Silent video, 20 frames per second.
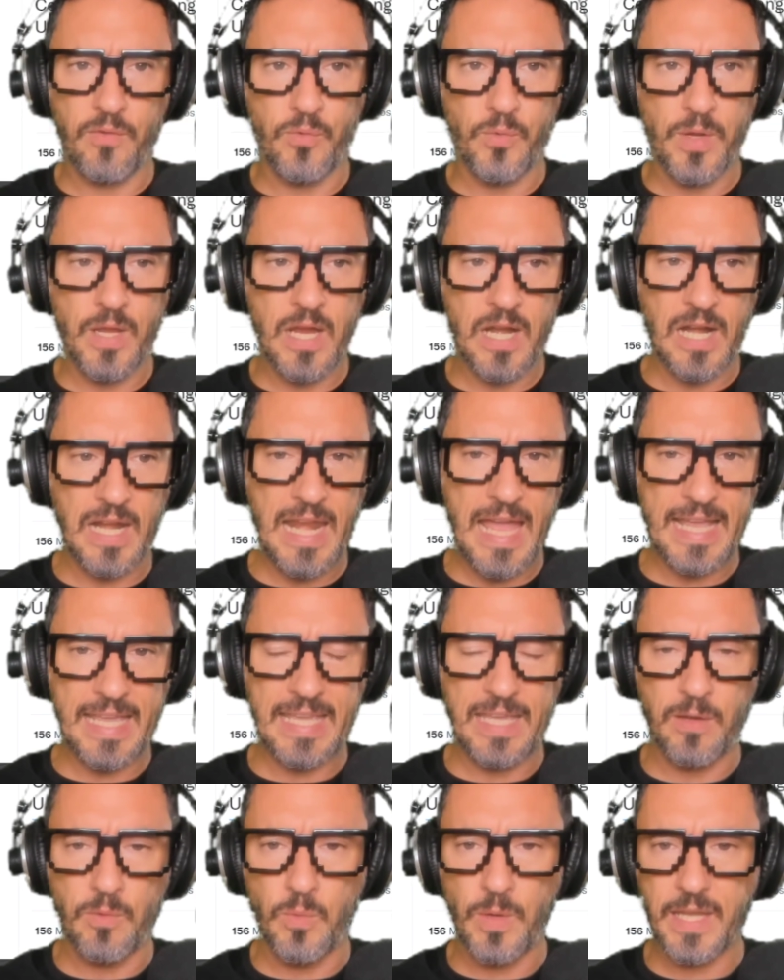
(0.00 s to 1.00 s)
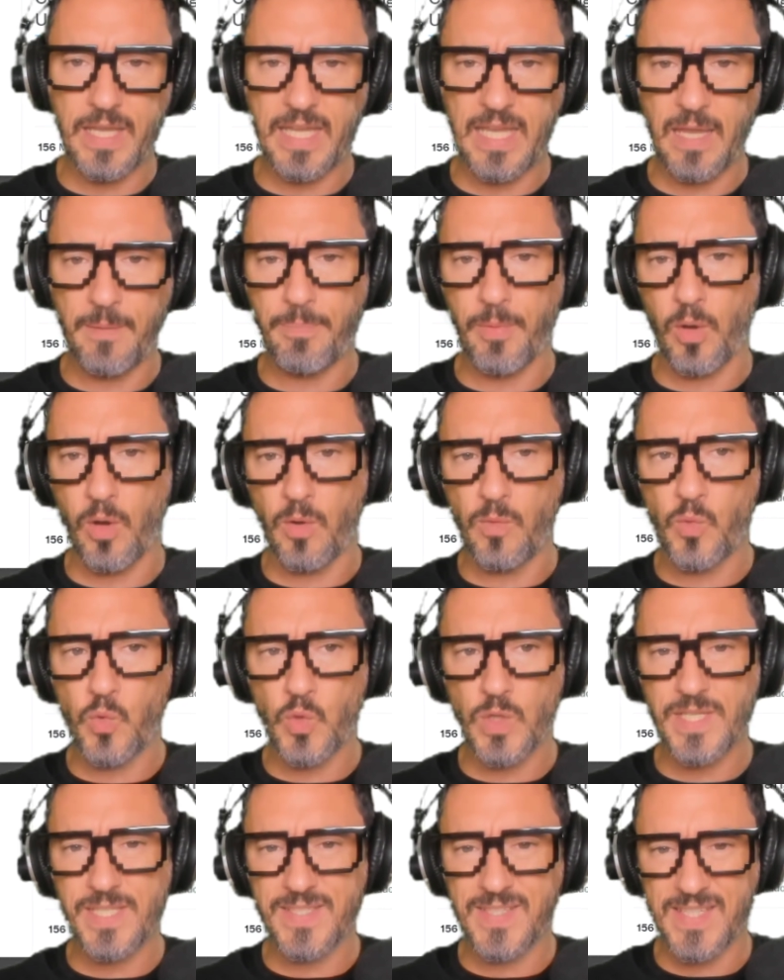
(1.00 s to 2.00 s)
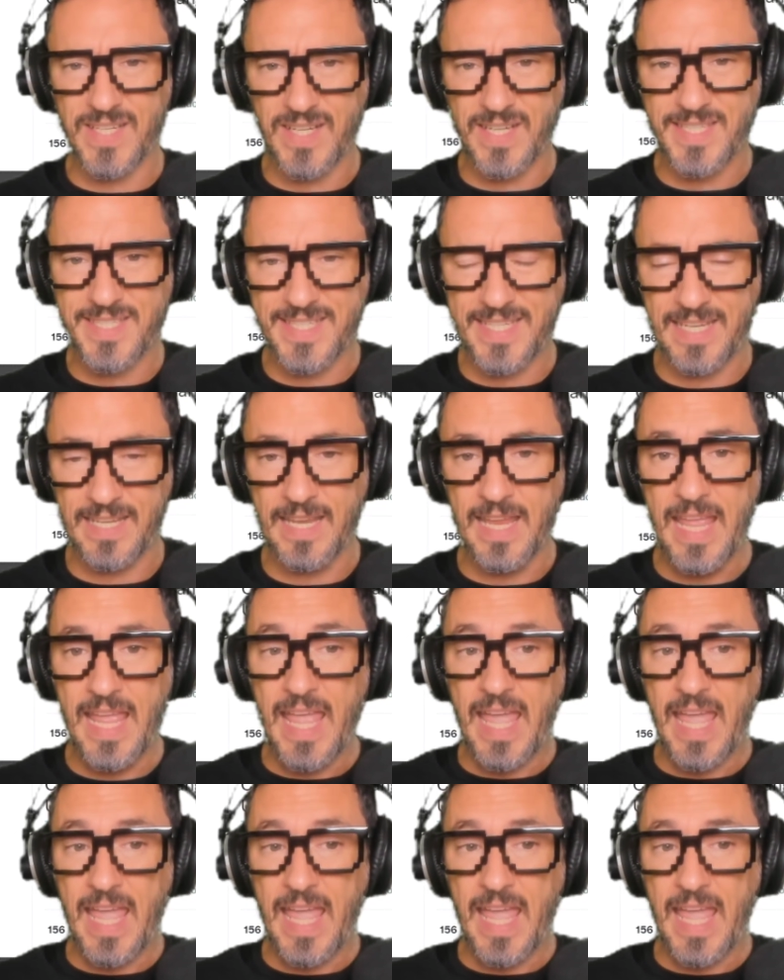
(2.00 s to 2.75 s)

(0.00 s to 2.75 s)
we are lucky, we keep on researching.